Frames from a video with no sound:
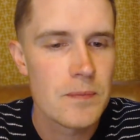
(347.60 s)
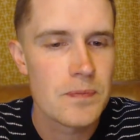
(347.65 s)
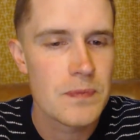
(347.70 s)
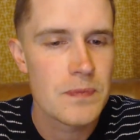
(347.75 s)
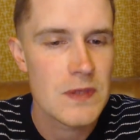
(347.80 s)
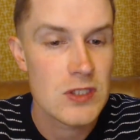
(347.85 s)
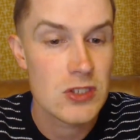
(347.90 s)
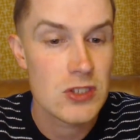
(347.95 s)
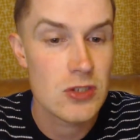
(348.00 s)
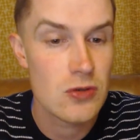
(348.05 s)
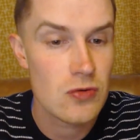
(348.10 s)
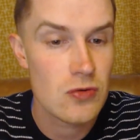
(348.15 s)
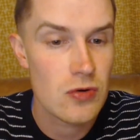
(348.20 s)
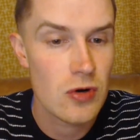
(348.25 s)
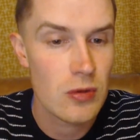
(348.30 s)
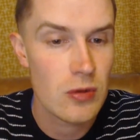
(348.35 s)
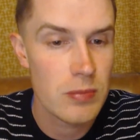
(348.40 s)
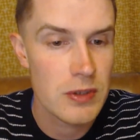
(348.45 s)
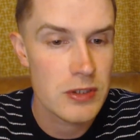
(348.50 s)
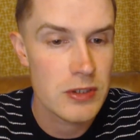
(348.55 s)
Sue
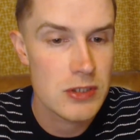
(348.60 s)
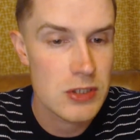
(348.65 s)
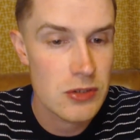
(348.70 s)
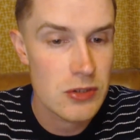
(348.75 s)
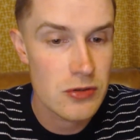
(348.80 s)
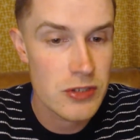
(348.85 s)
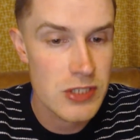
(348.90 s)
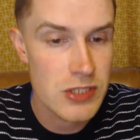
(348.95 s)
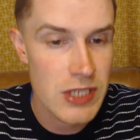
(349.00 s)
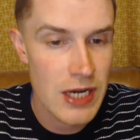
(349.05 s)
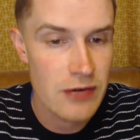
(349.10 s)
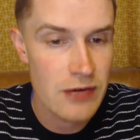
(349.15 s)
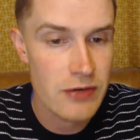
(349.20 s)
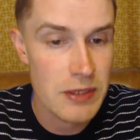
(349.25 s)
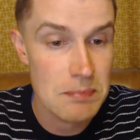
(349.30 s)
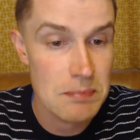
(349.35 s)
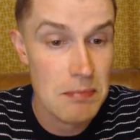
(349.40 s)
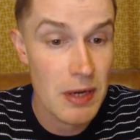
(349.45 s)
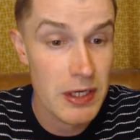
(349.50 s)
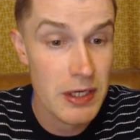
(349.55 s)
Roberts, Chris Henry,
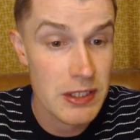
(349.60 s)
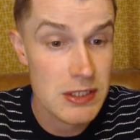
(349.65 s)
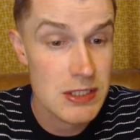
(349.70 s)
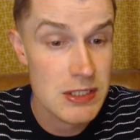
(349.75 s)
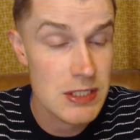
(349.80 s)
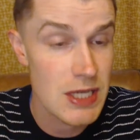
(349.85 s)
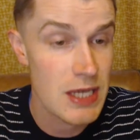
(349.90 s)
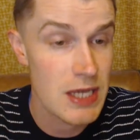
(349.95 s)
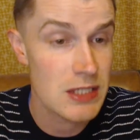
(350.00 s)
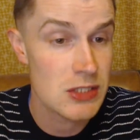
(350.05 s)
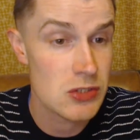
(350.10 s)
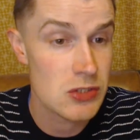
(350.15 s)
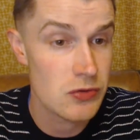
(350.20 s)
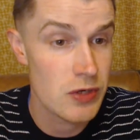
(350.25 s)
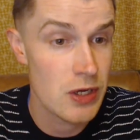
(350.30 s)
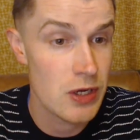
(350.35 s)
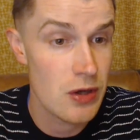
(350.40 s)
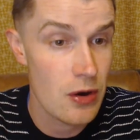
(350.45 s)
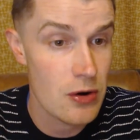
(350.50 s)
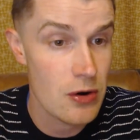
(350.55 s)
Mike sends
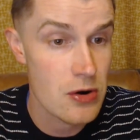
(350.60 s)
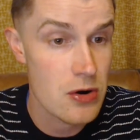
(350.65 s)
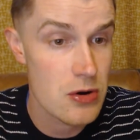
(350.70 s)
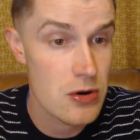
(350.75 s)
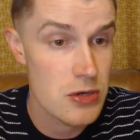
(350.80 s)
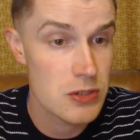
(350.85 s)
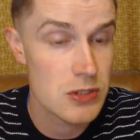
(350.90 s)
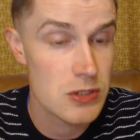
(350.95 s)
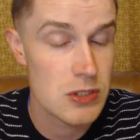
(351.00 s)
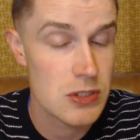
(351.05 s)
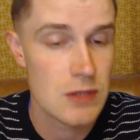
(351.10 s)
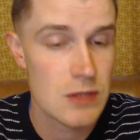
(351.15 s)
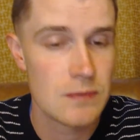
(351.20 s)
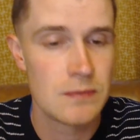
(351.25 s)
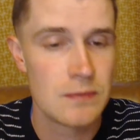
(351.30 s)
regards.